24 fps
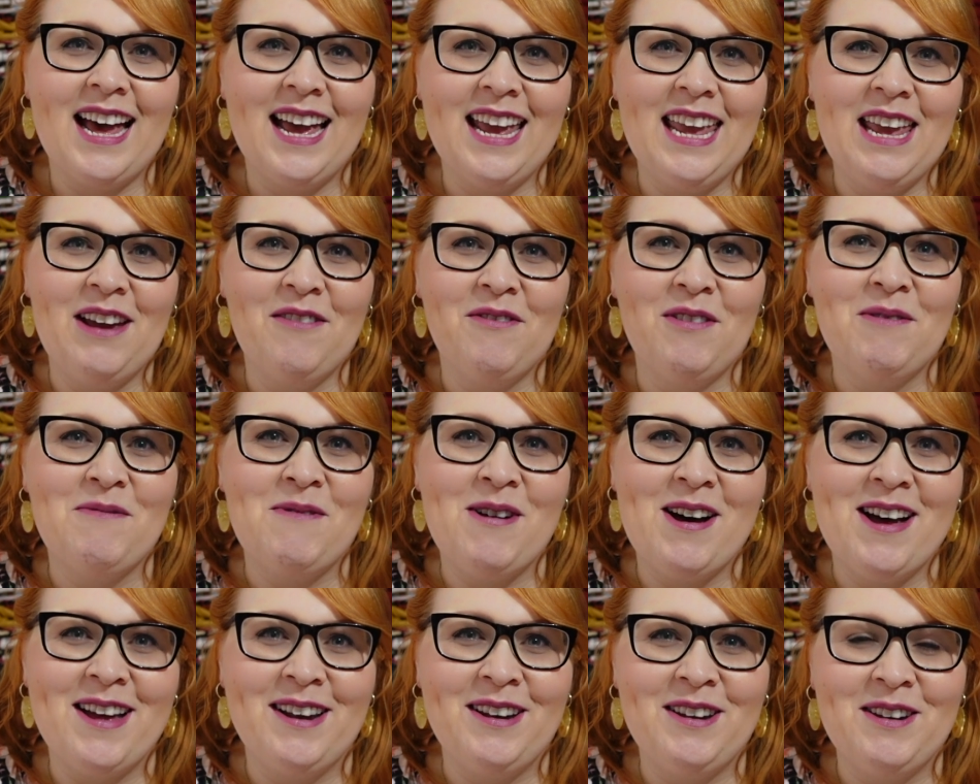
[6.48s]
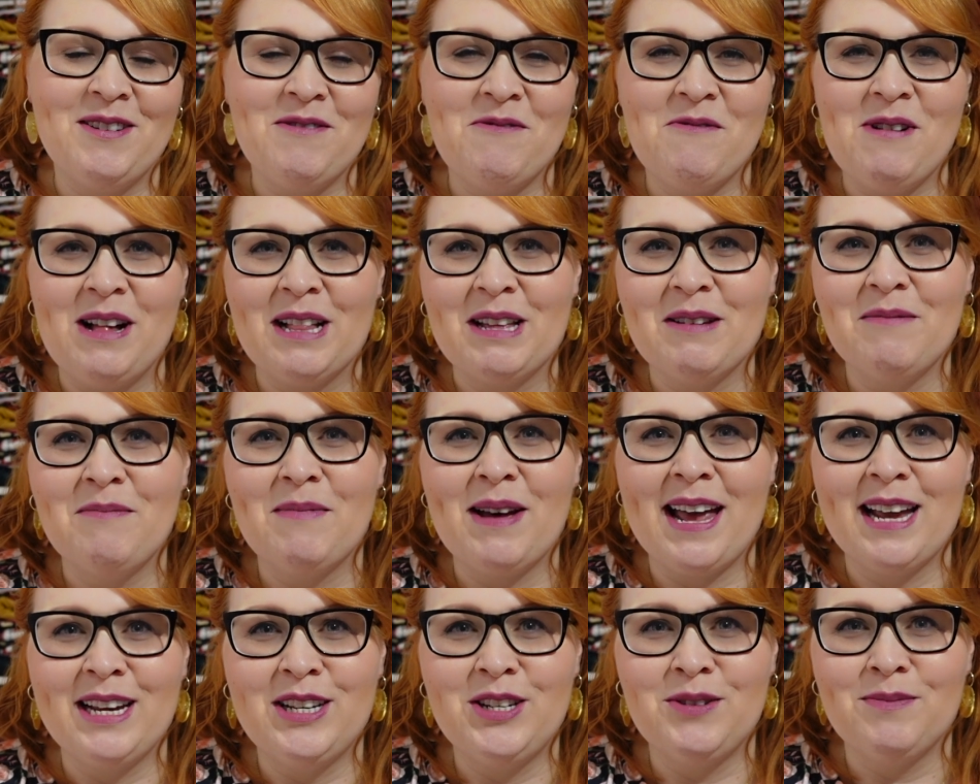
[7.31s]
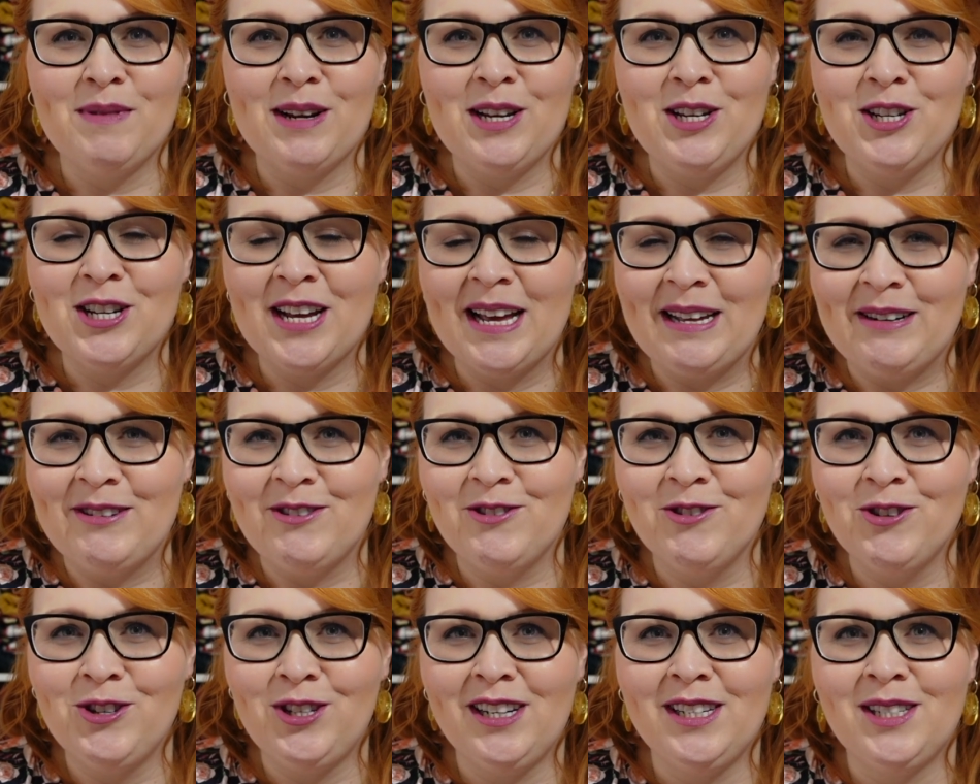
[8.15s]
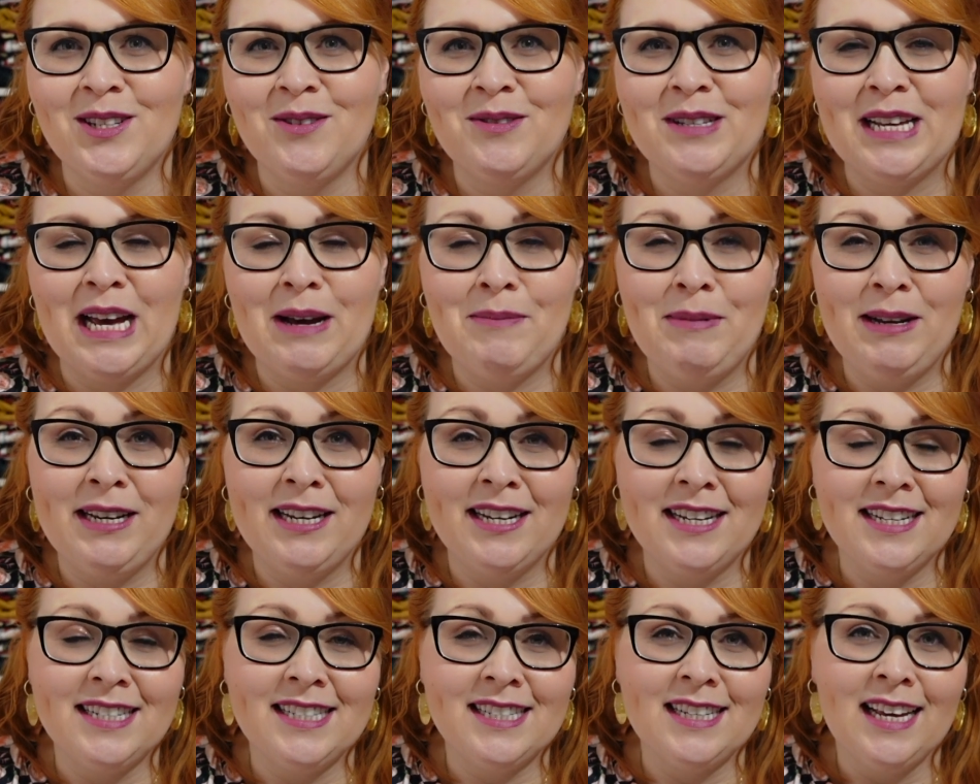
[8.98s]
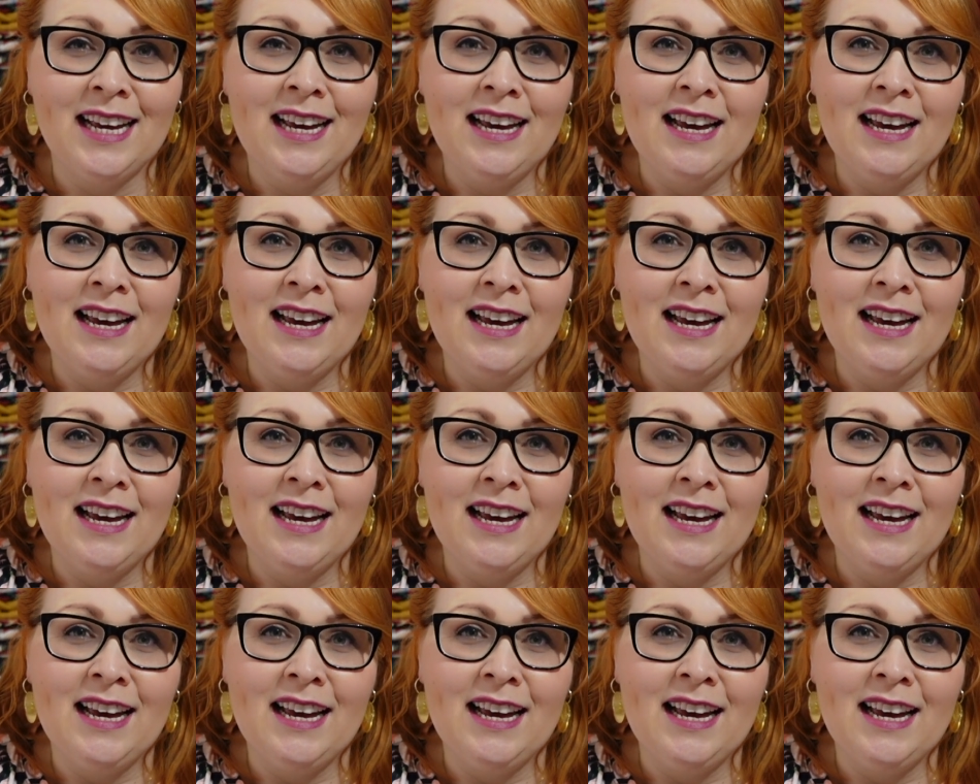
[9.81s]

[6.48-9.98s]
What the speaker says: everyone, welcome back to my channel, She Sews Happiness.